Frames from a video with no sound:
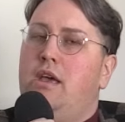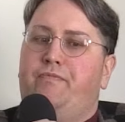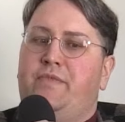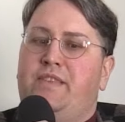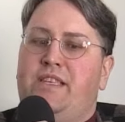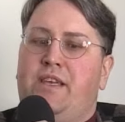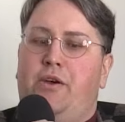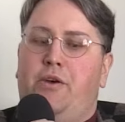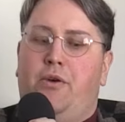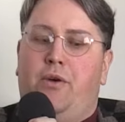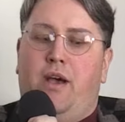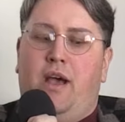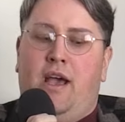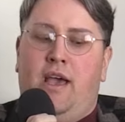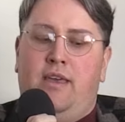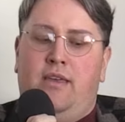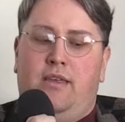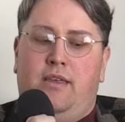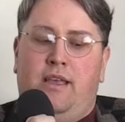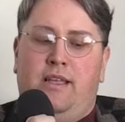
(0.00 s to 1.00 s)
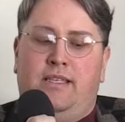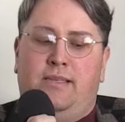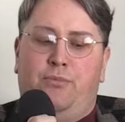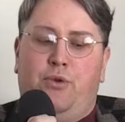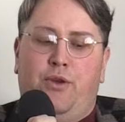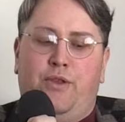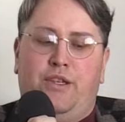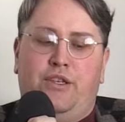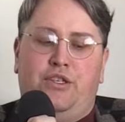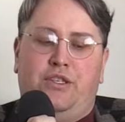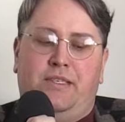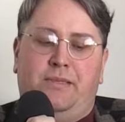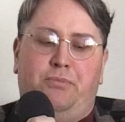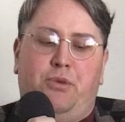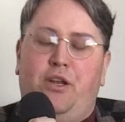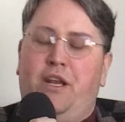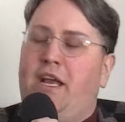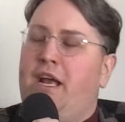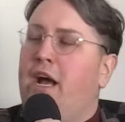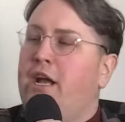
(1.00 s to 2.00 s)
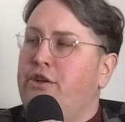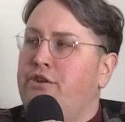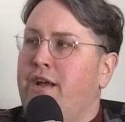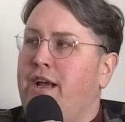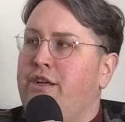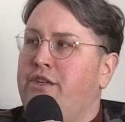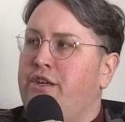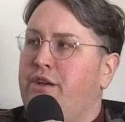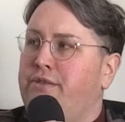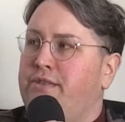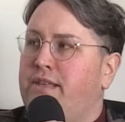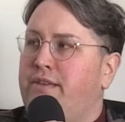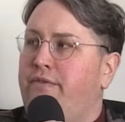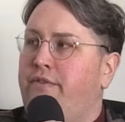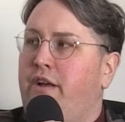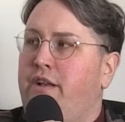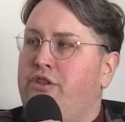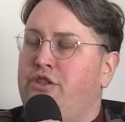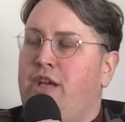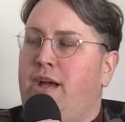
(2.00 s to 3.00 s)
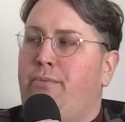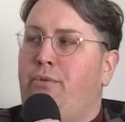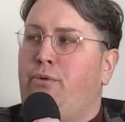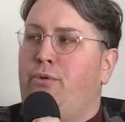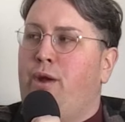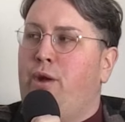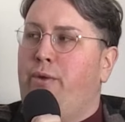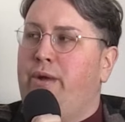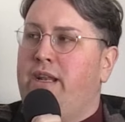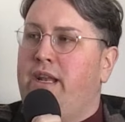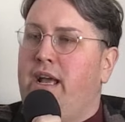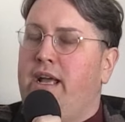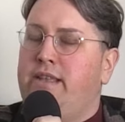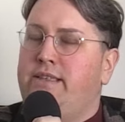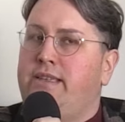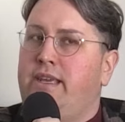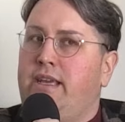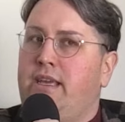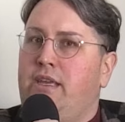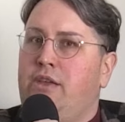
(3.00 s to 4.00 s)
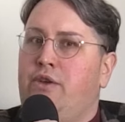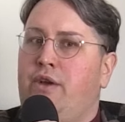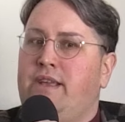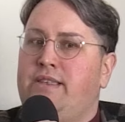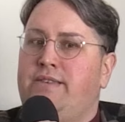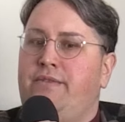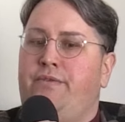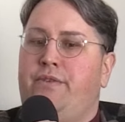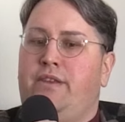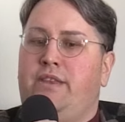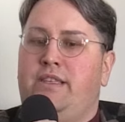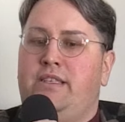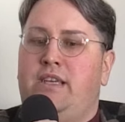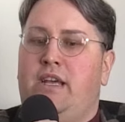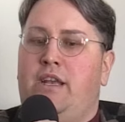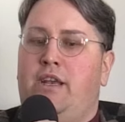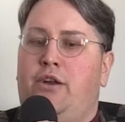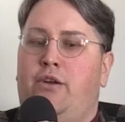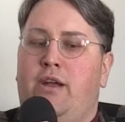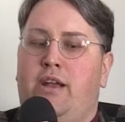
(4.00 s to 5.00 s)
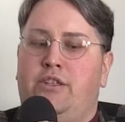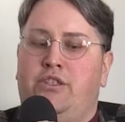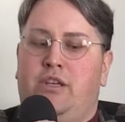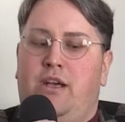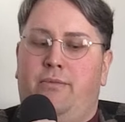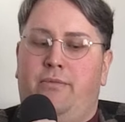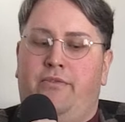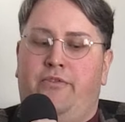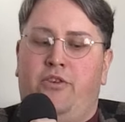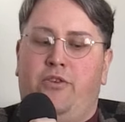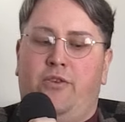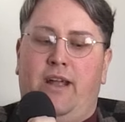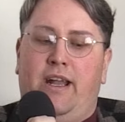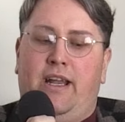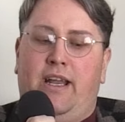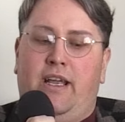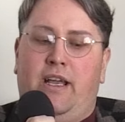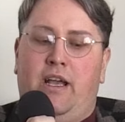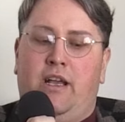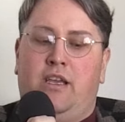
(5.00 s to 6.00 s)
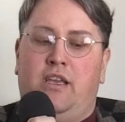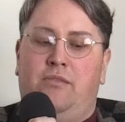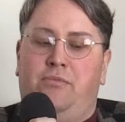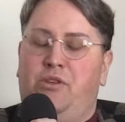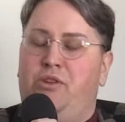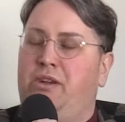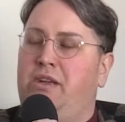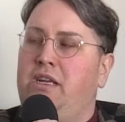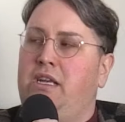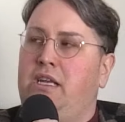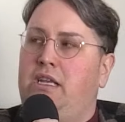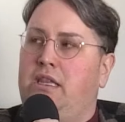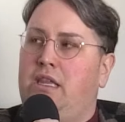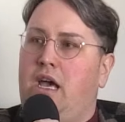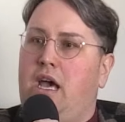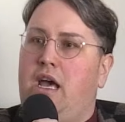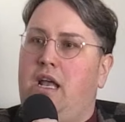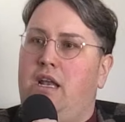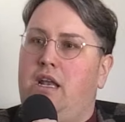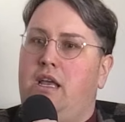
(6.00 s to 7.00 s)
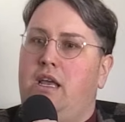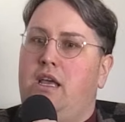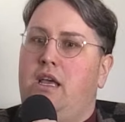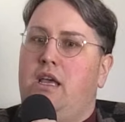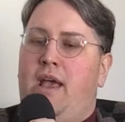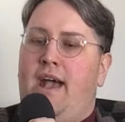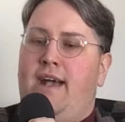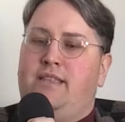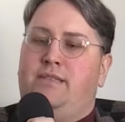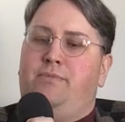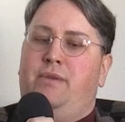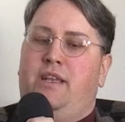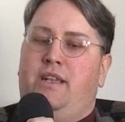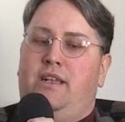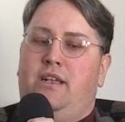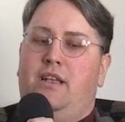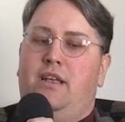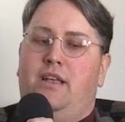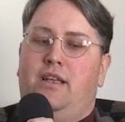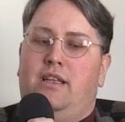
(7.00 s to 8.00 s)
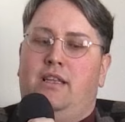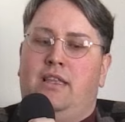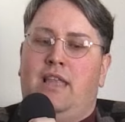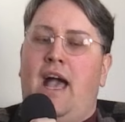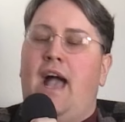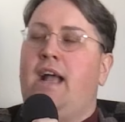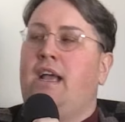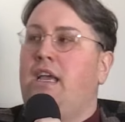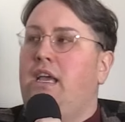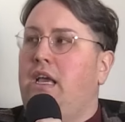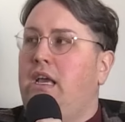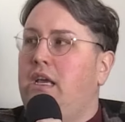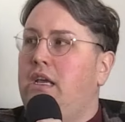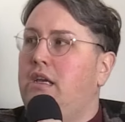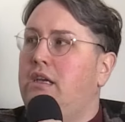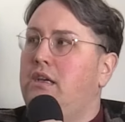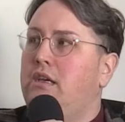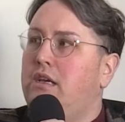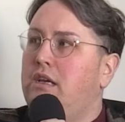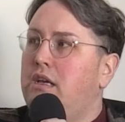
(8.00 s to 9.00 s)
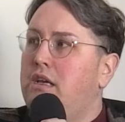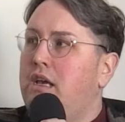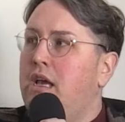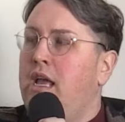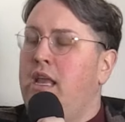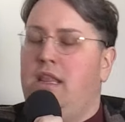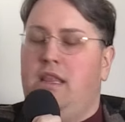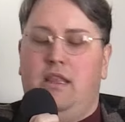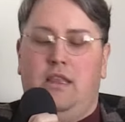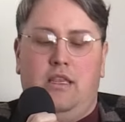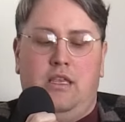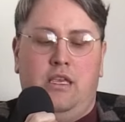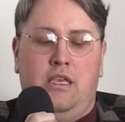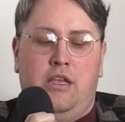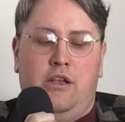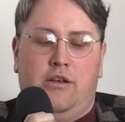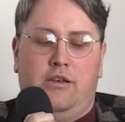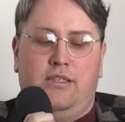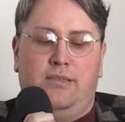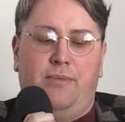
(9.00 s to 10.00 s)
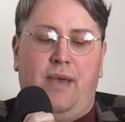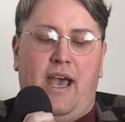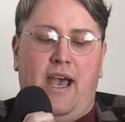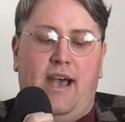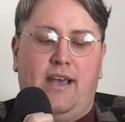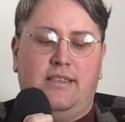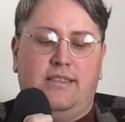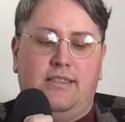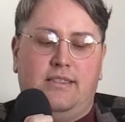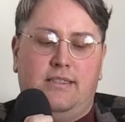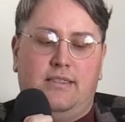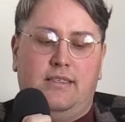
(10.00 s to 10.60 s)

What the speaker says: So it's more than just putting on drag shows and fun Chapel Rowan nights. Like, you guys have really done a great job of creating a community that has been lacking in years past.